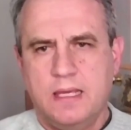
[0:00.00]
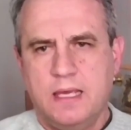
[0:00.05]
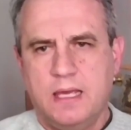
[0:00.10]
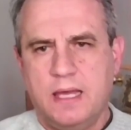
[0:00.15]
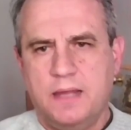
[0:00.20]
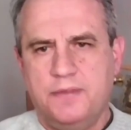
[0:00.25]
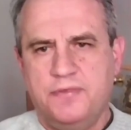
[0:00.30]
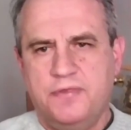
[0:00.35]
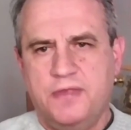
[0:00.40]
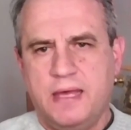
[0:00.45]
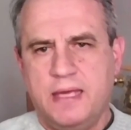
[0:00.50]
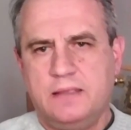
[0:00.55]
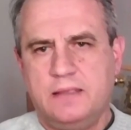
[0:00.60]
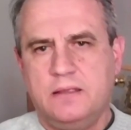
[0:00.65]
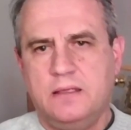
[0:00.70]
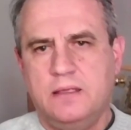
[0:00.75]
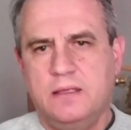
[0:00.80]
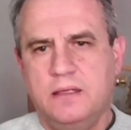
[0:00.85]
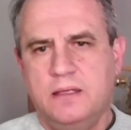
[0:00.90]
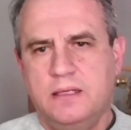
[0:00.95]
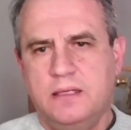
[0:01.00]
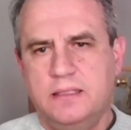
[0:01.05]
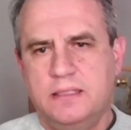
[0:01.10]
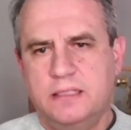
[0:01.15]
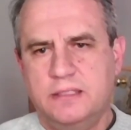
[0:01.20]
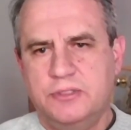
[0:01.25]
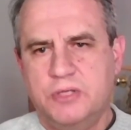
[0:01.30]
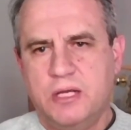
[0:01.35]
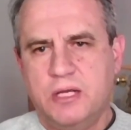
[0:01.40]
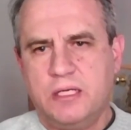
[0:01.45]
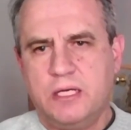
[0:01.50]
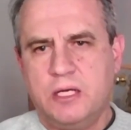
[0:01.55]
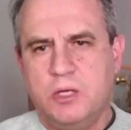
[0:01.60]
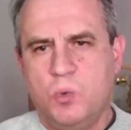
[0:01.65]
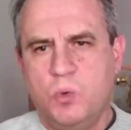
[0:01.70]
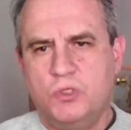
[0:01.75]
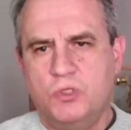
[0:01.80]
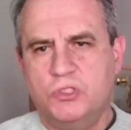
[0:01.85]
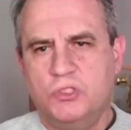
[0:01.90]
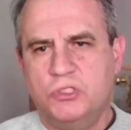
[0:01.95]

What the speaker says: And that is exactly what's